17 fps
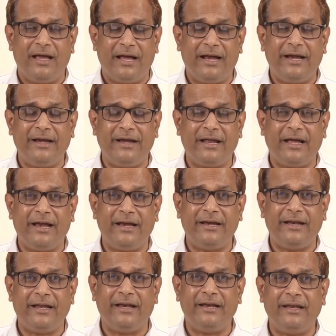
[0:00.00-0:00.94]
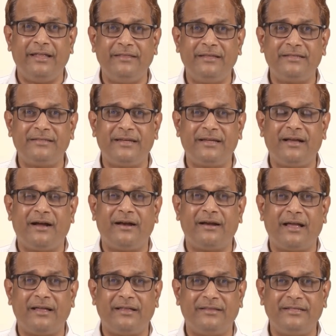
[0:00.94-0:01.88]
and in this
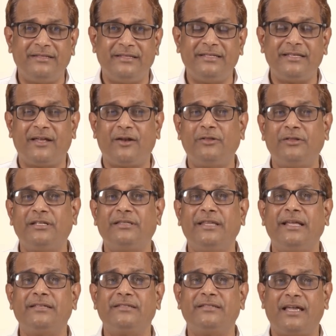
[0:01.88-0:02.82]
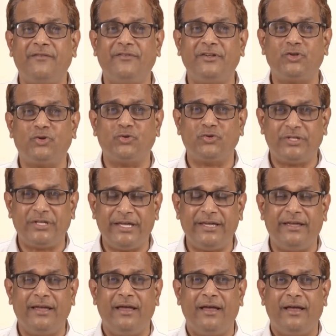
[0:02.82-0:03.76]
regard these are all the things I wish to
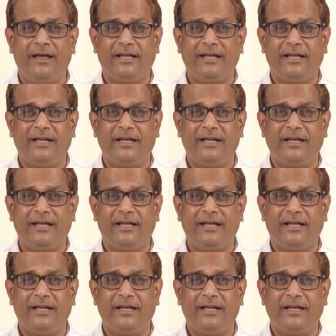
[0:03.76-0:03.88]
say